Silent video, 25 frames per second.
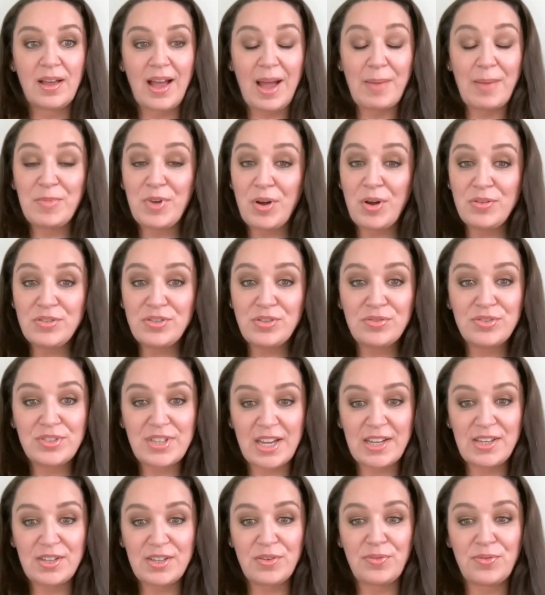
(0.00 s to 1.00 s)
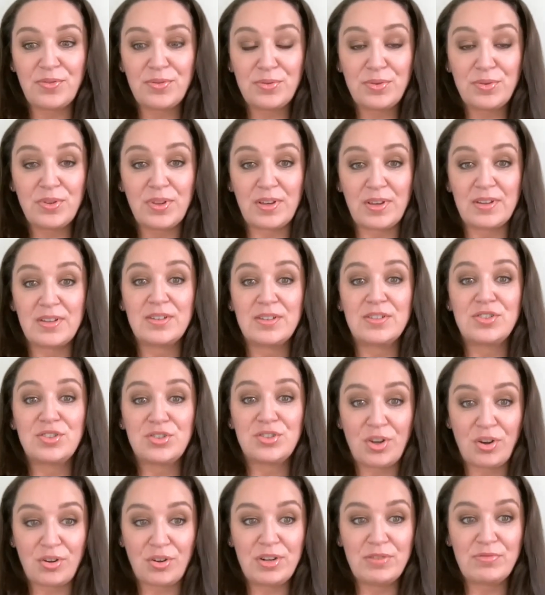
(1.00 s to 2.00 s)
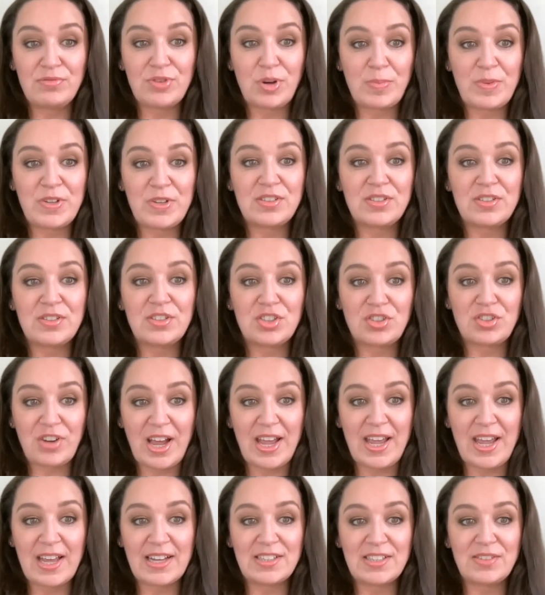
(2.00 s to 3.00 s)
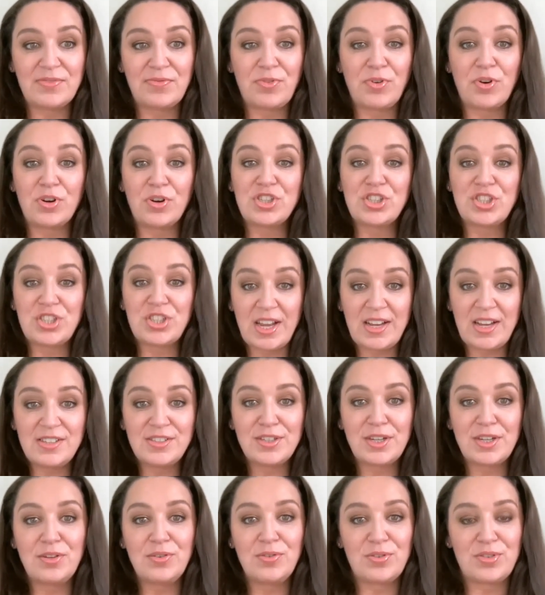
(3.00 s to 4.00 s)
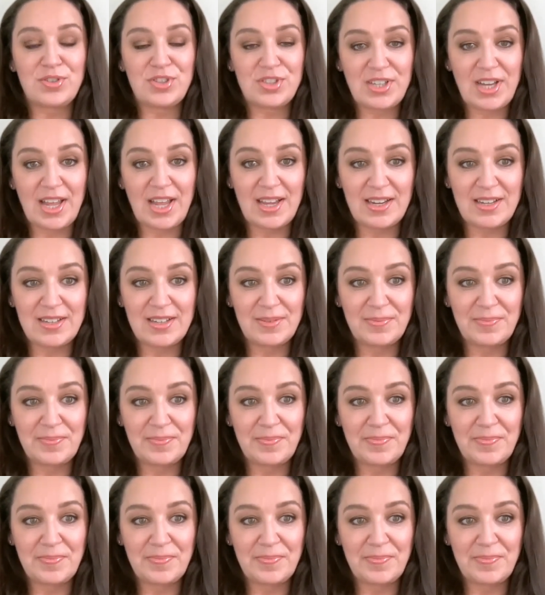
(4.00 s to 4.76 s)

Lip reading: I'm going to take you through the Tony Robbins triads for changing your state.